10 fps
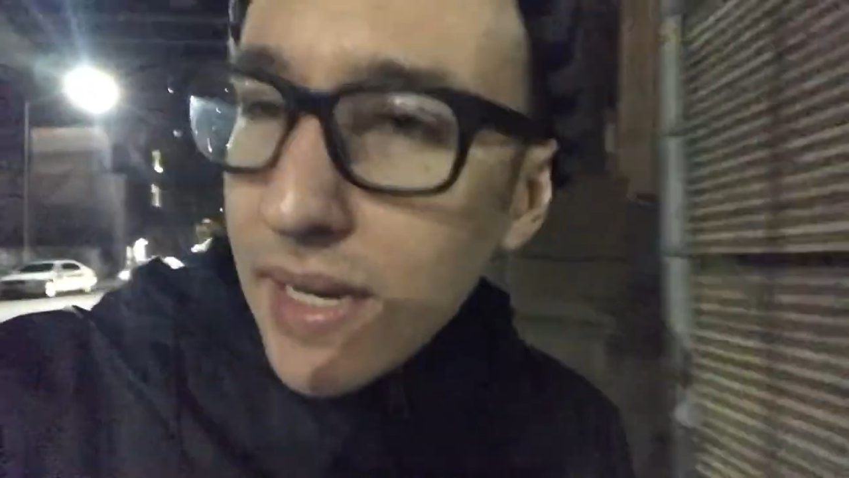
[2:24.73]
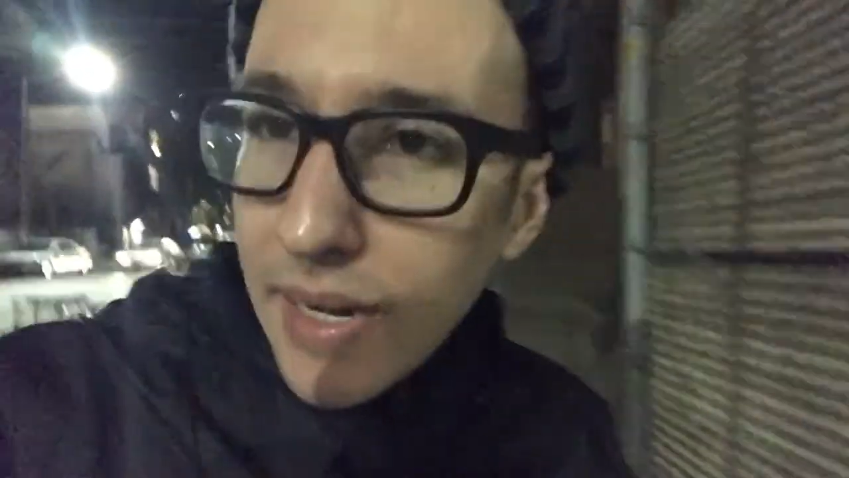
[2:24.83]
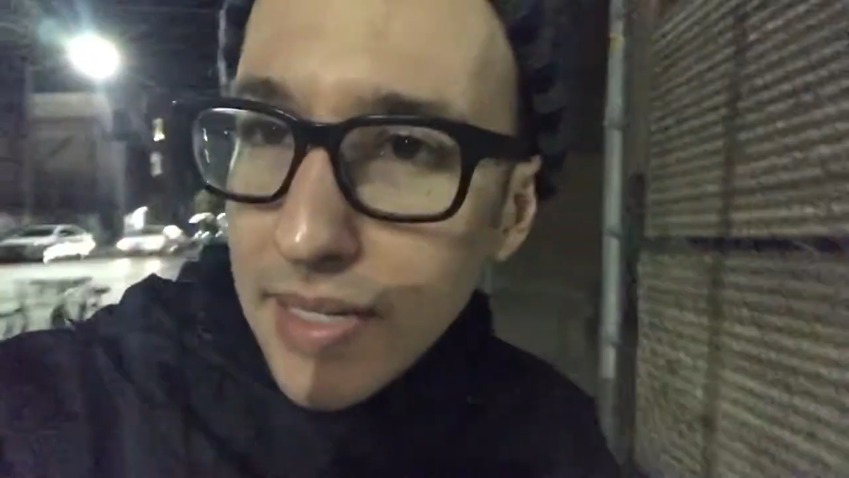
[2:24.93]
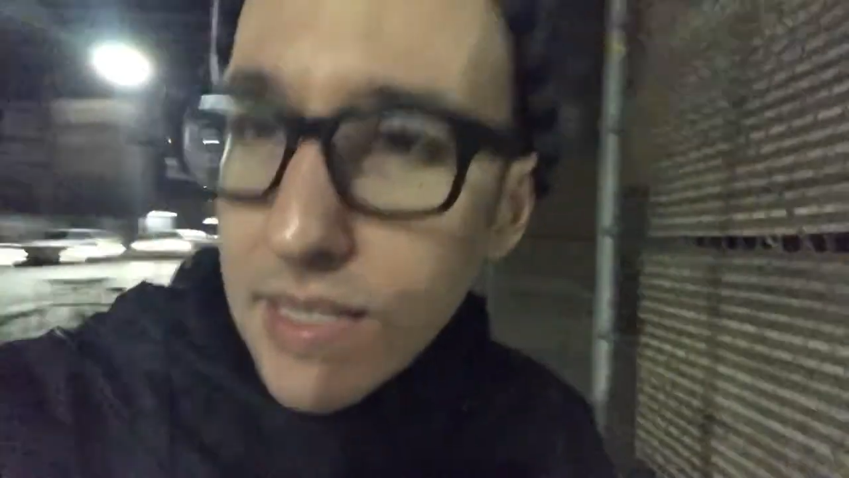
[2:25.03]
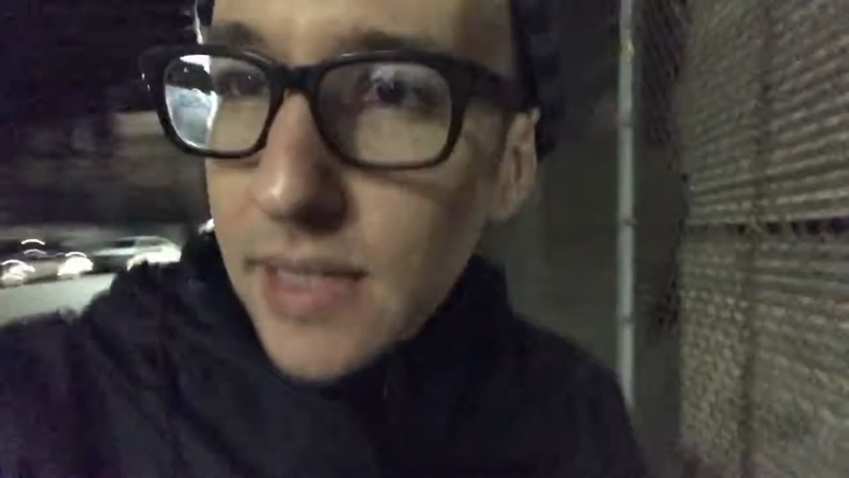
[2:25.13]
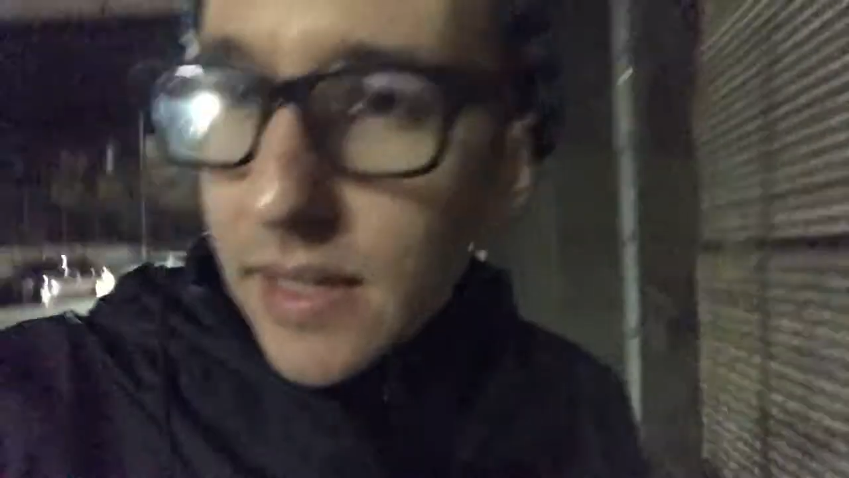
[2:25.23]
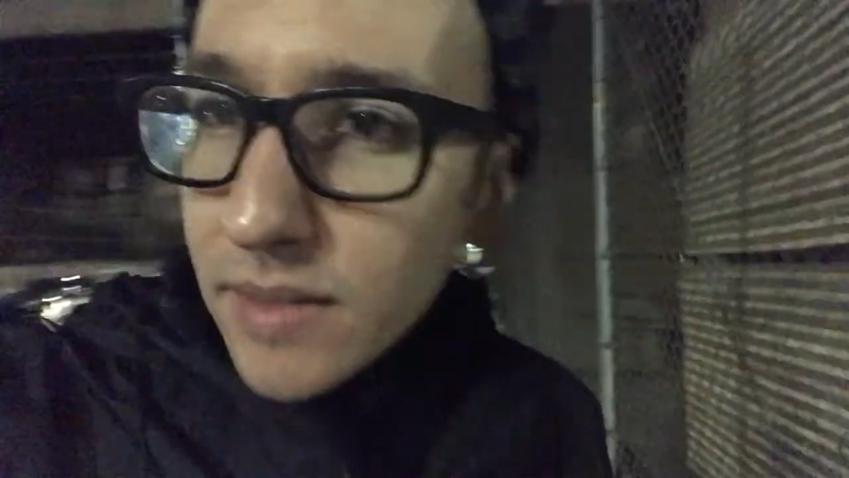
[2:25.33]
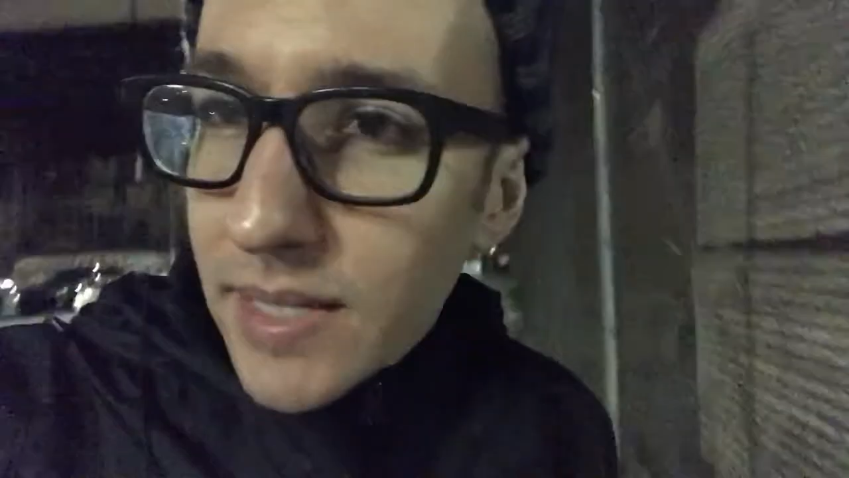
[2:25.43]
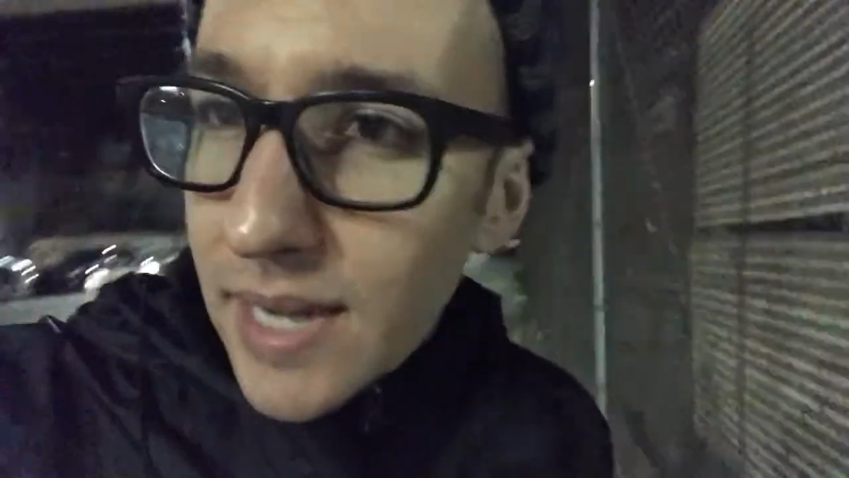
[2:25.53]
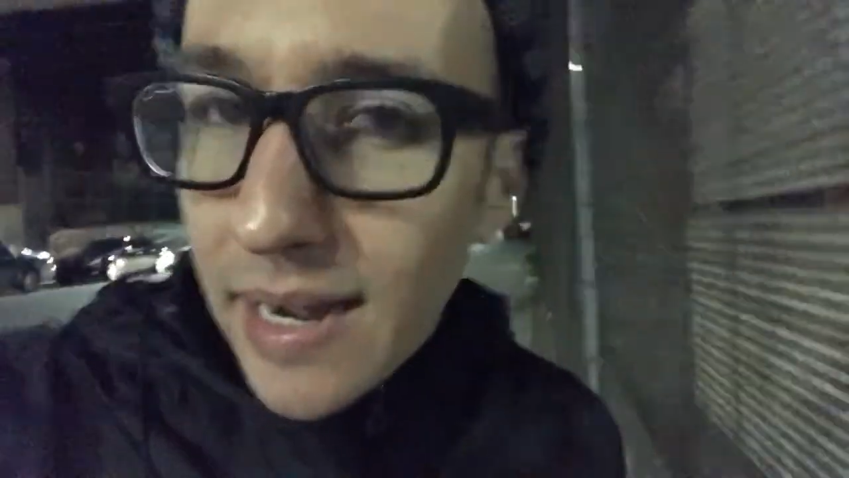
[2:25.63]
a nice
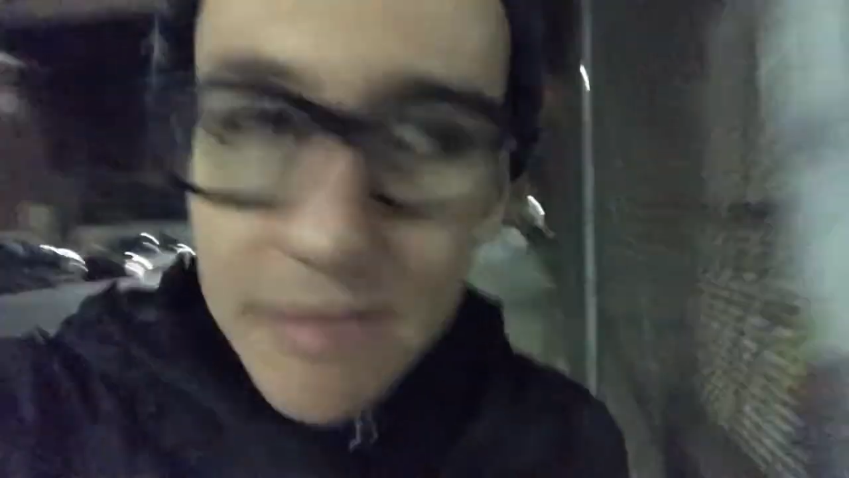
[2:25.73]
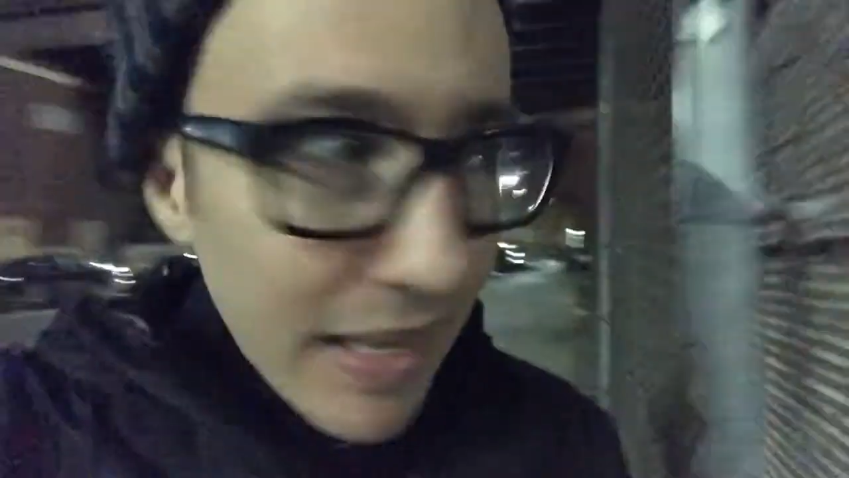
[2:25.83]
little time